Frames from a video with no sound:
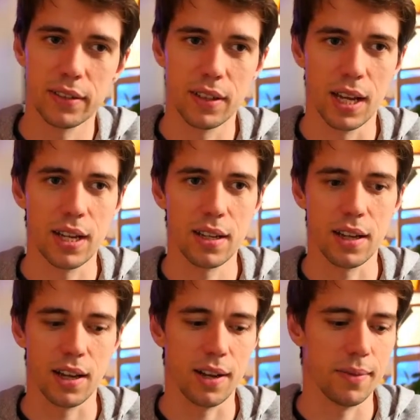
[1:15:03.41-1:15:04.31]
Like,
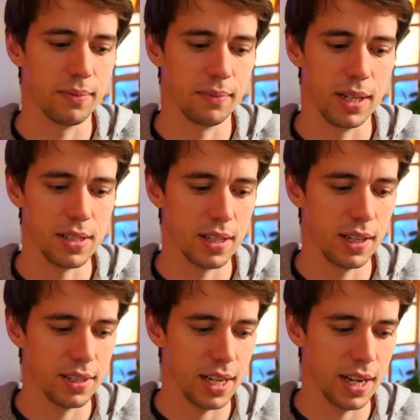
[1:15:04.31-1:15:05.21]
let's
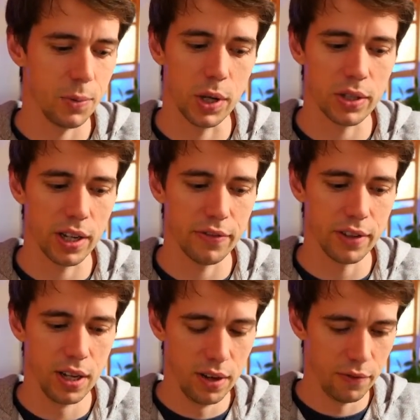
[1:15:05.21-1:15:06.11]
say I want to have,
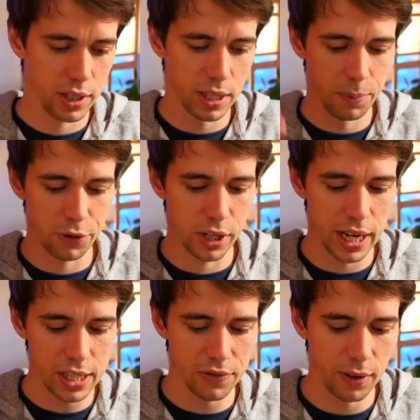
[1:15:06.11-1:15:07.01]
for example, for the
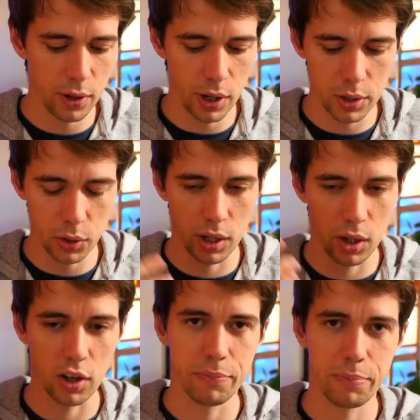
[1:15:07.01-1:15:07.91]
next video, I took a
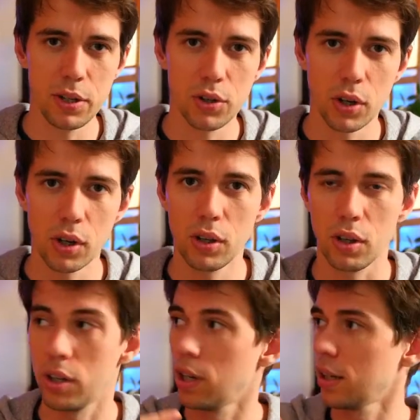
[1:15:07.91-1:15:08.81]
lot of B-roll
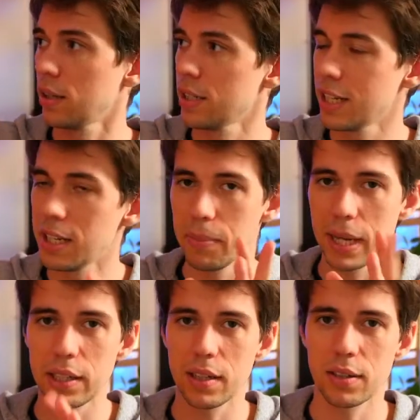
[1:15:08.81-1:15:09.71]
or like
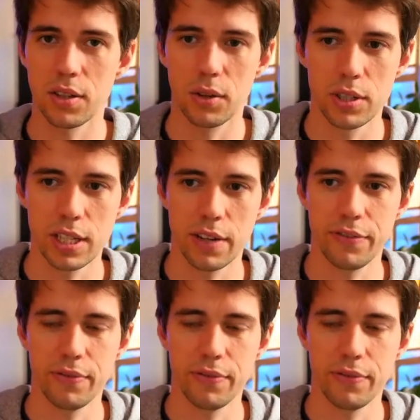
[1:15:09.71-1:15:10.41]
cinematic, so to say,